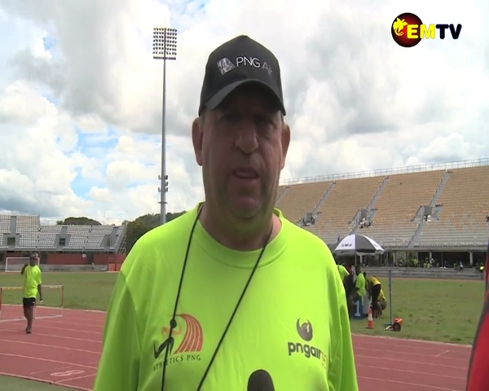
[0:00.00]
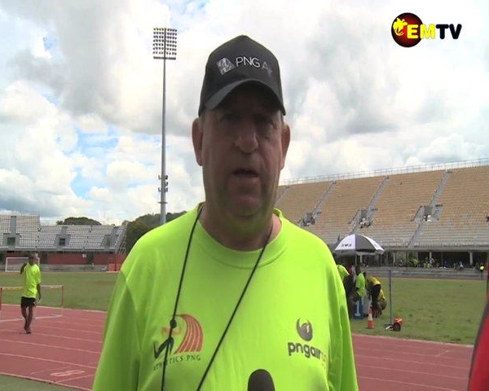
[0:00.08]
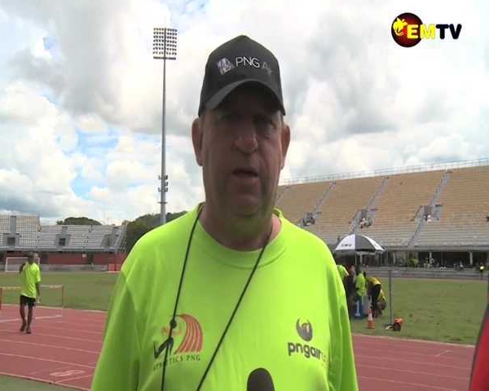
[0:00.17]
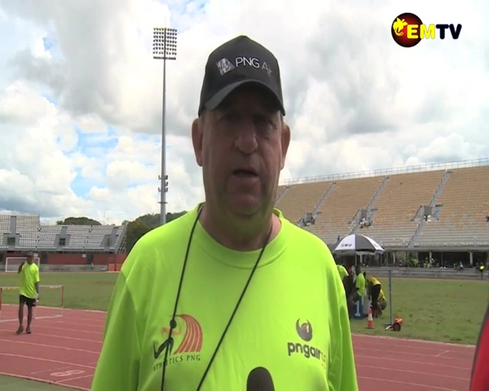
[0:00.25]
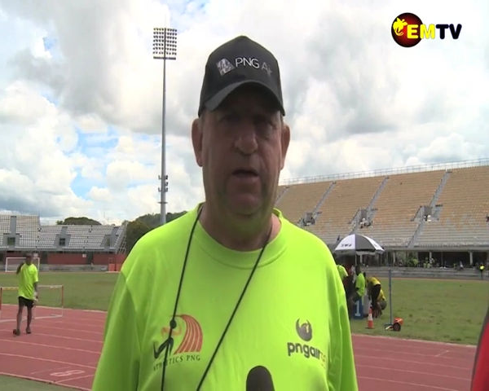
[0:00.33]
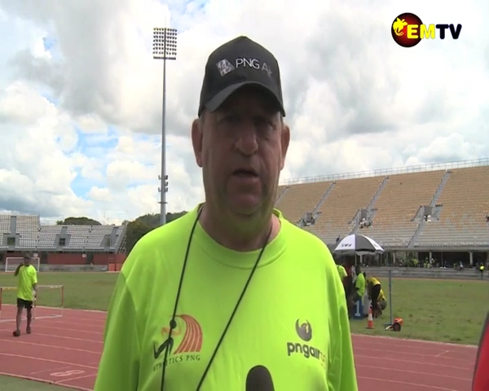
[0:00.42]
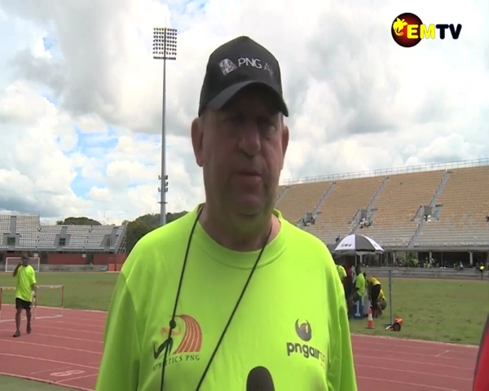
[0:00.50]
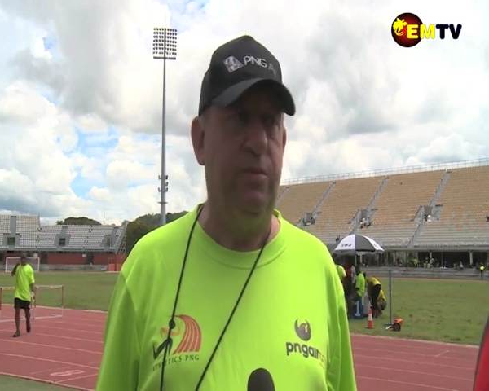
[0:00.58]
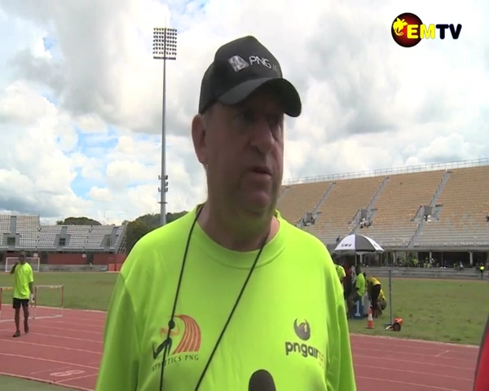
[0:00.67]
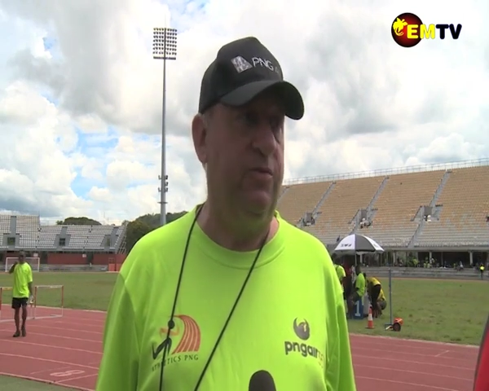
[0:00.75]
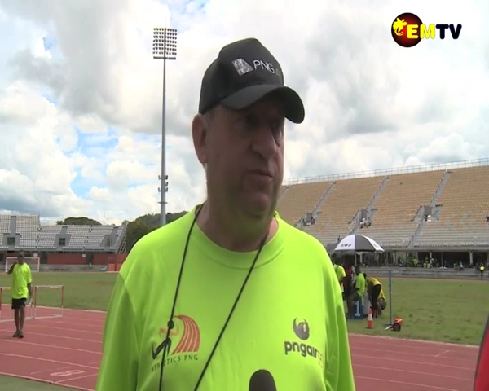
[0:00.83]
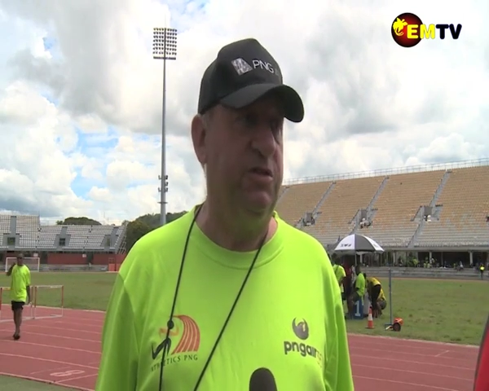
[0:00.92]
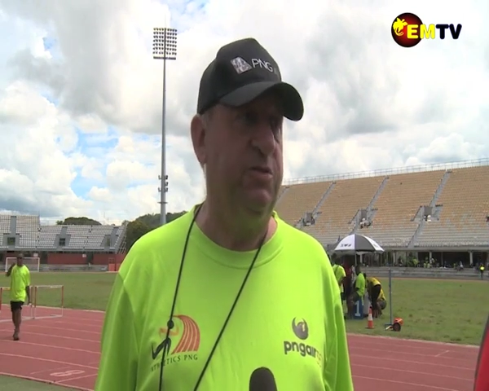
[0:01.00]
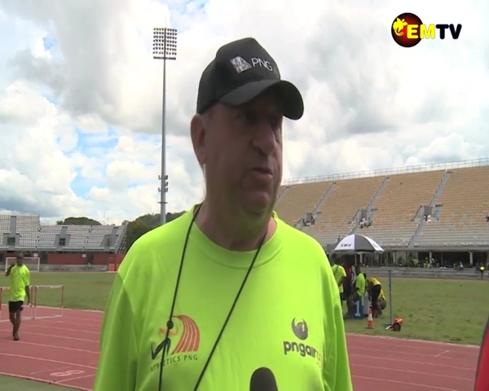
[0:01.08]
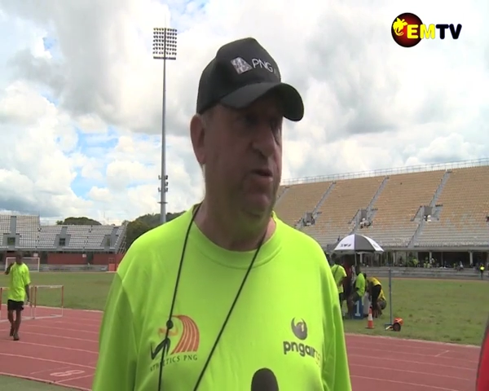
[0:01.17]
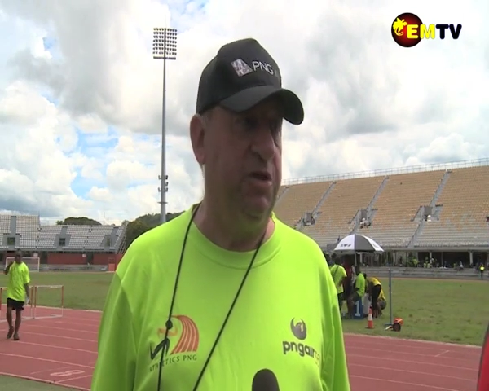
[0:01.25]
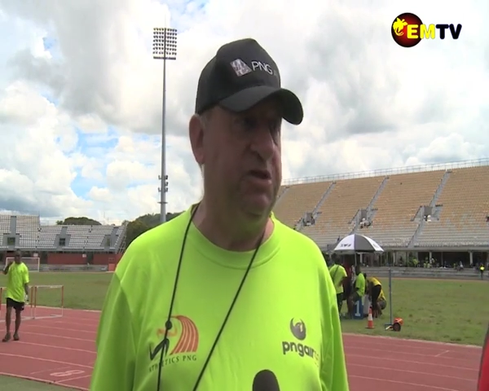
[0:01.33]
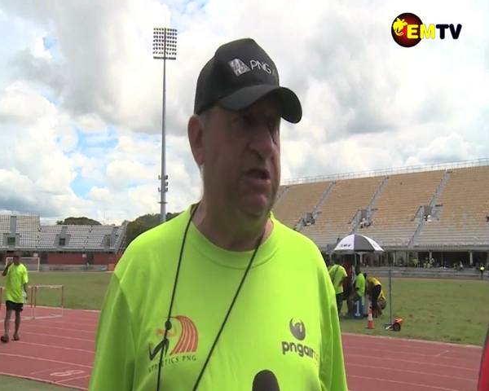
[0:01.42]
a number of
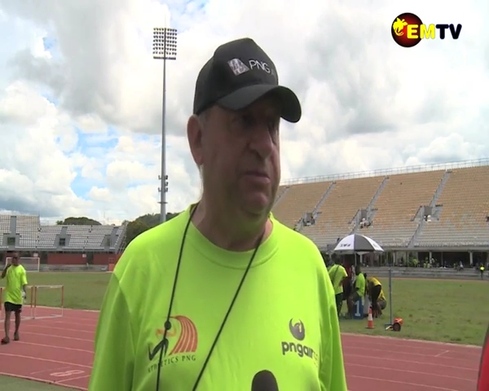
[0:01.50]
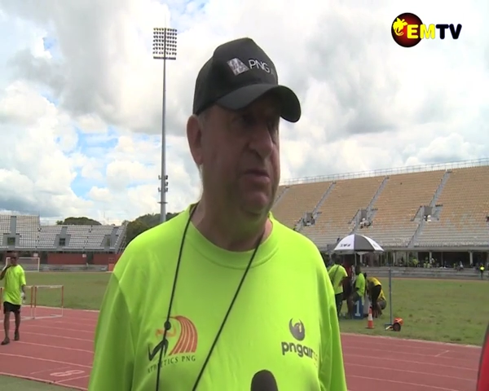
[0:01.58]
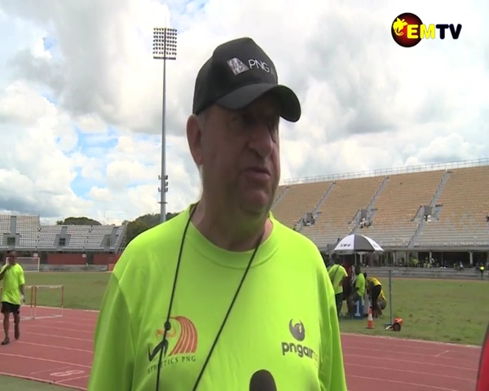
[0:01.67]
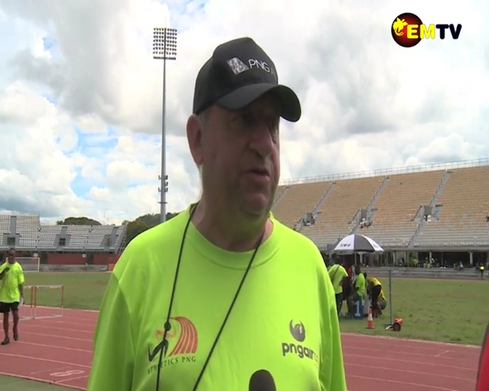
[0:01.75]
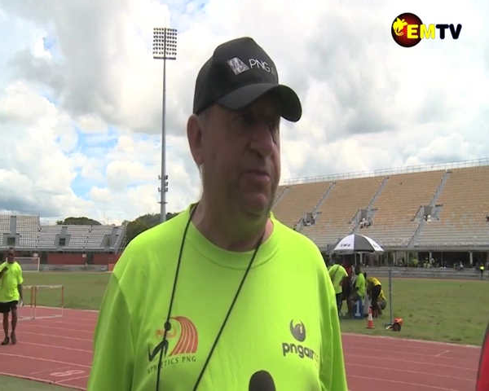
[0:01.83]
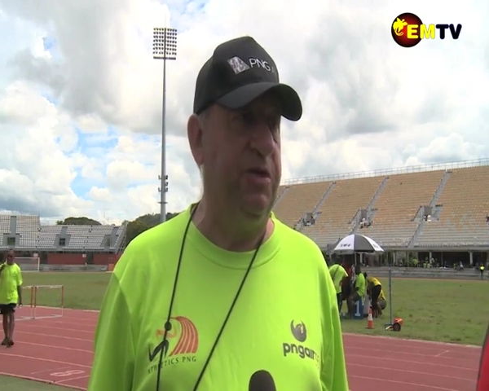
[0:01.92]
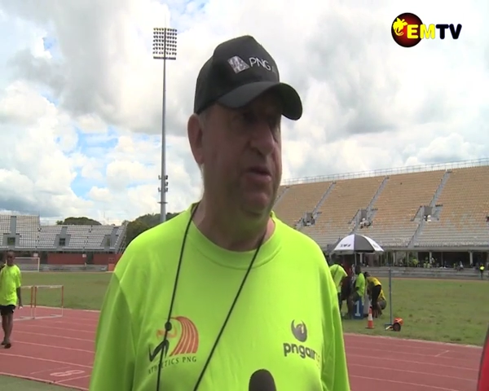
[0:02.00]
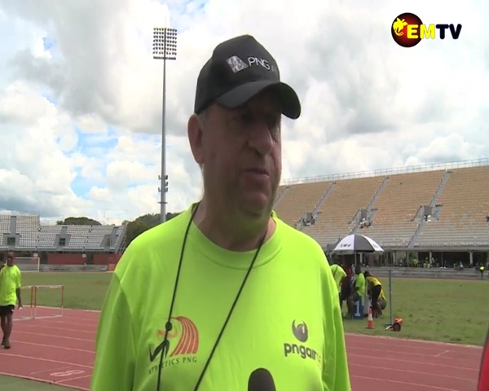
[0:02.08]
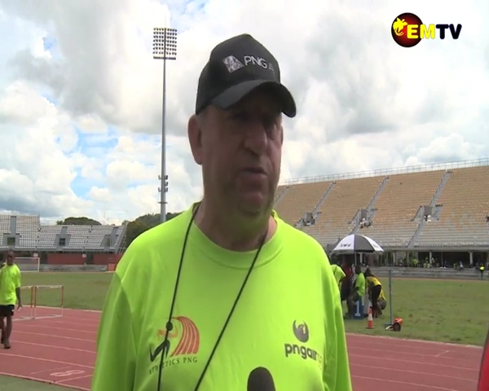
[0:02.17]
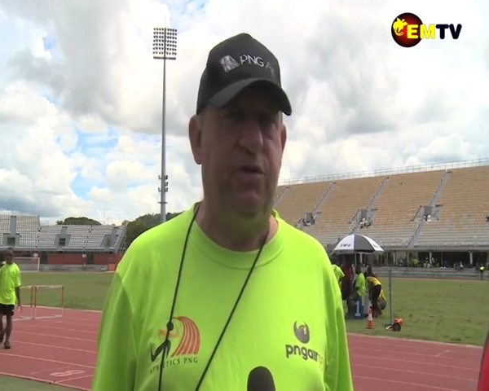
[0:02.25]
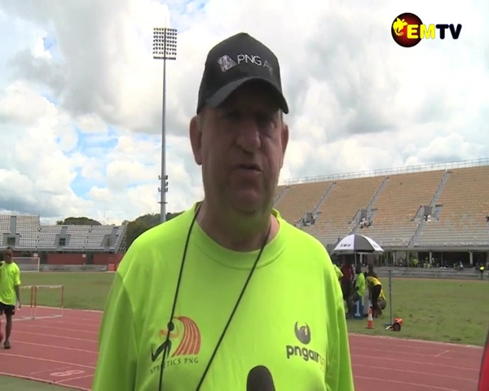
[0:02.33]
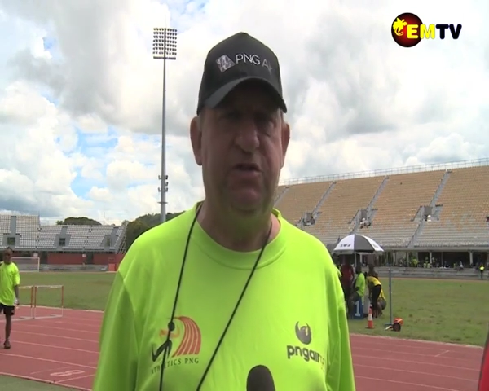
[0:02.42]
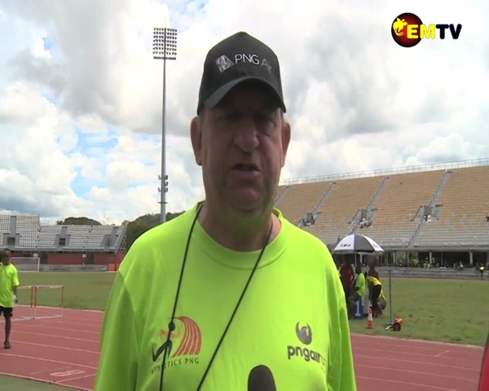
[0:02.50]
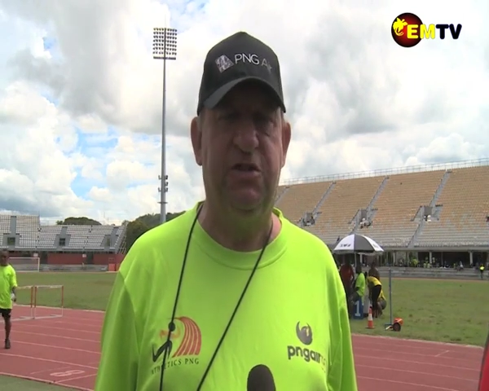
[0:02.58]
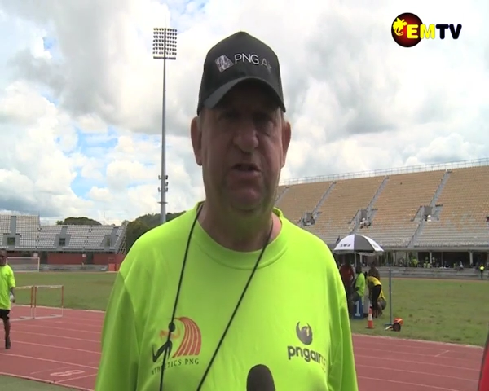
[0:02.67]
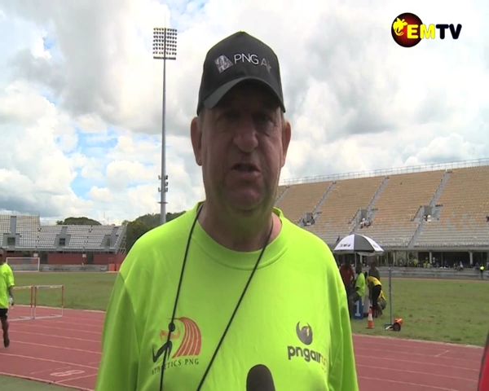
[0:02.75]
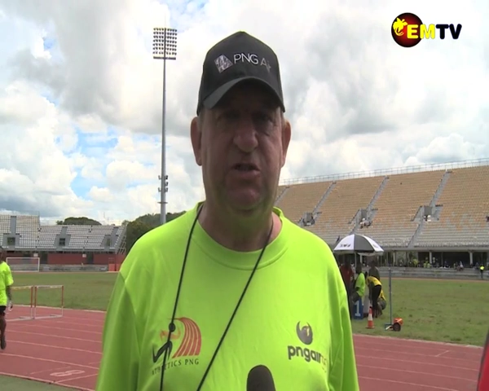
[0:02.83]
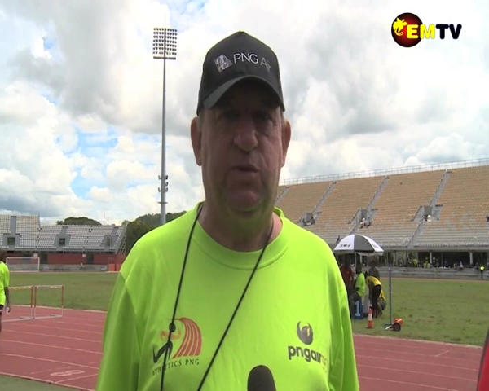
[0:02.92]
smaller teams from the other
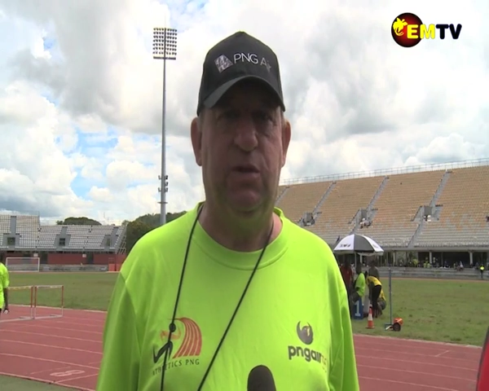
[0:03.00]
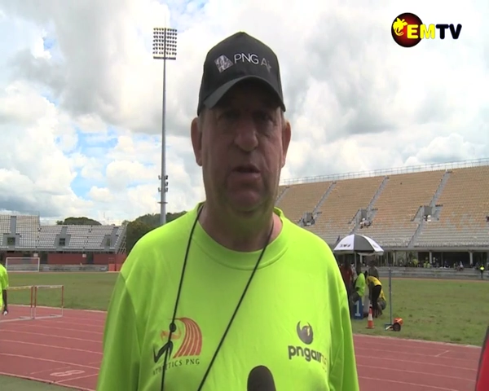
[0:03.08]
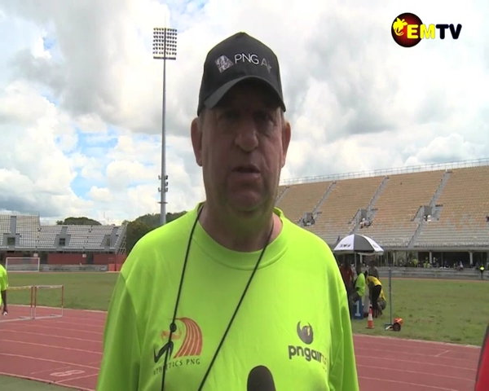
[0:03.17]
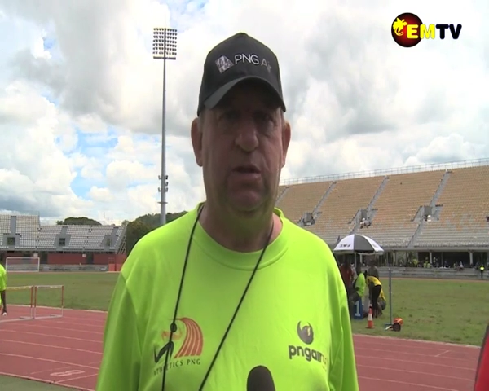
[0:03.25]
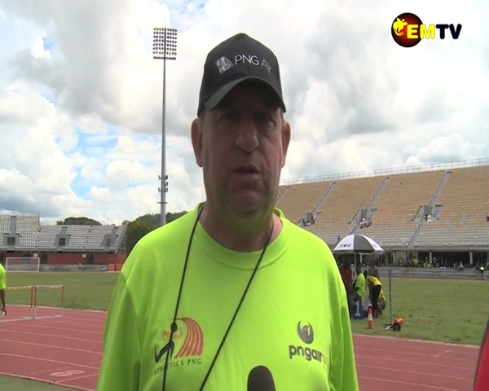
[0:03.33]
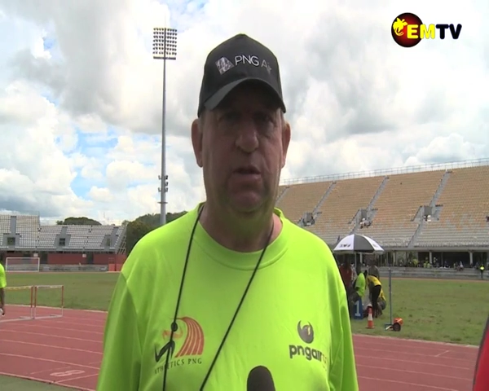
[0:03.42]
provinces as well